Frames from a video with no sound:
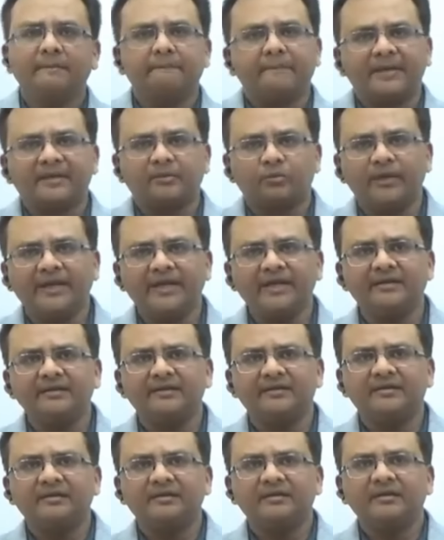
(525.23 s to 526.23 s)
But
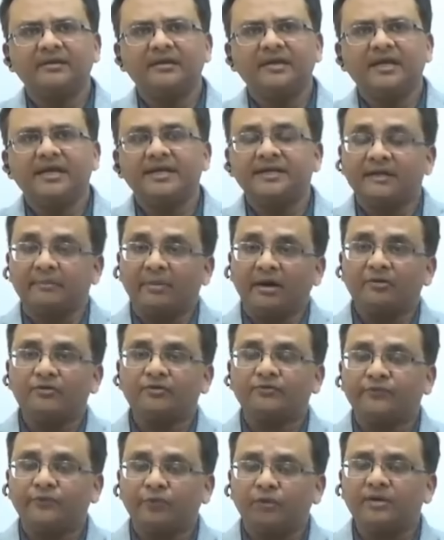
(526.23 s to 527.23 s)
when, in
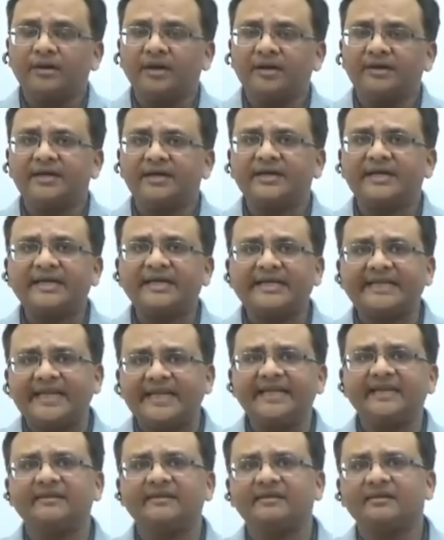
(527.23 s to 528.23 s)
about
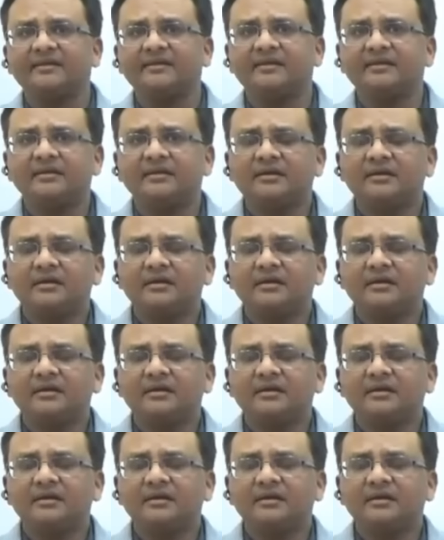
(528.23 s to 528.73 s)
410,